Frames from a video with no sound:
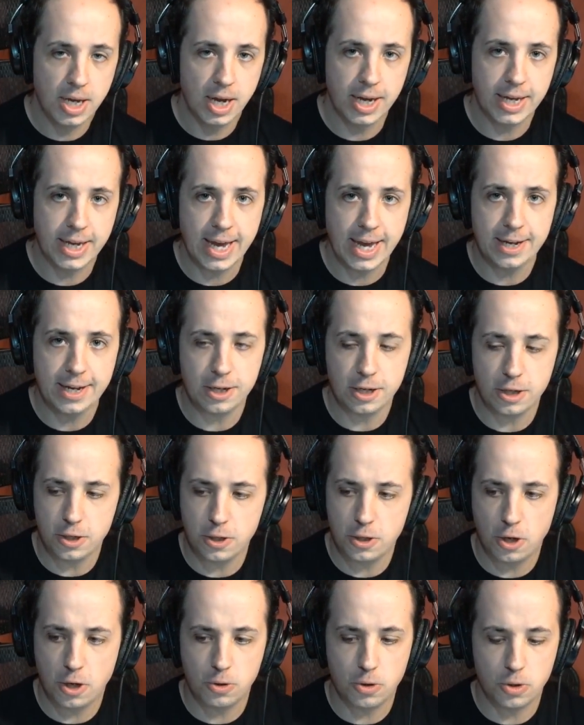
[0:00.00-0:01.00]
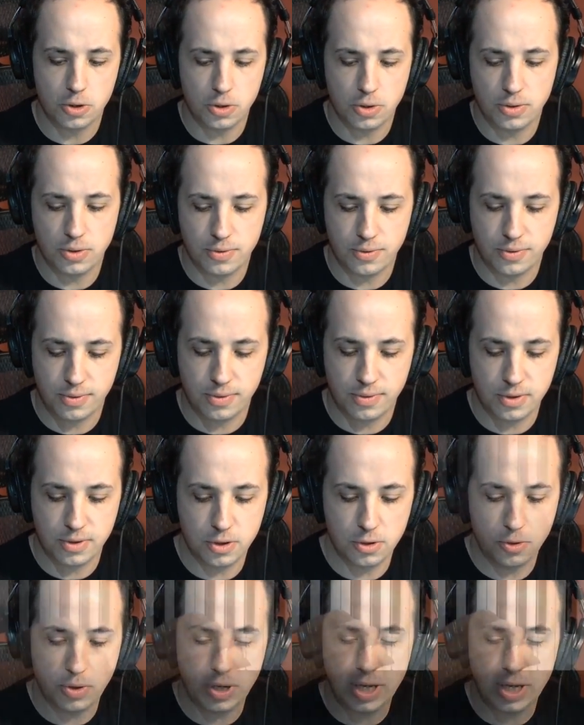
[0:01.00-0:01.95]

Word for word: Again, you know, you